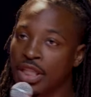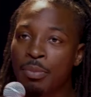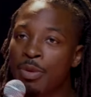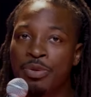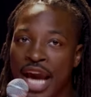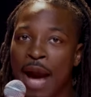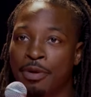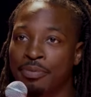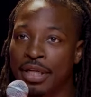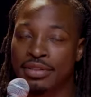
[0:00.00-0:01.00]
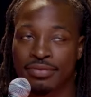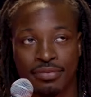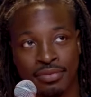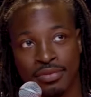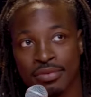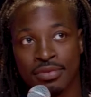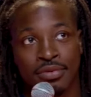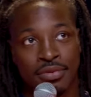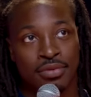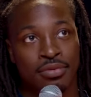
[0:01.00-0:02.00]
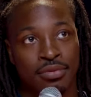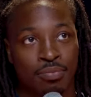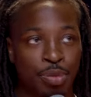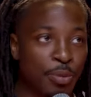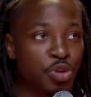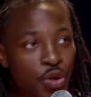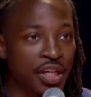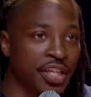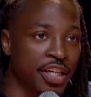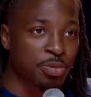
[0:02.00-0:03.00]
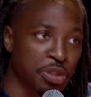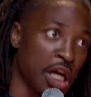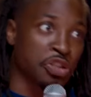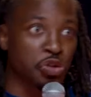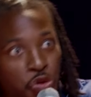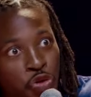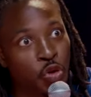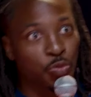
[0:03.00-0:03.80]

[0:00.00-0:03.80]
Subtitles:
Let me be happy, man. People are trying to catch me. I choose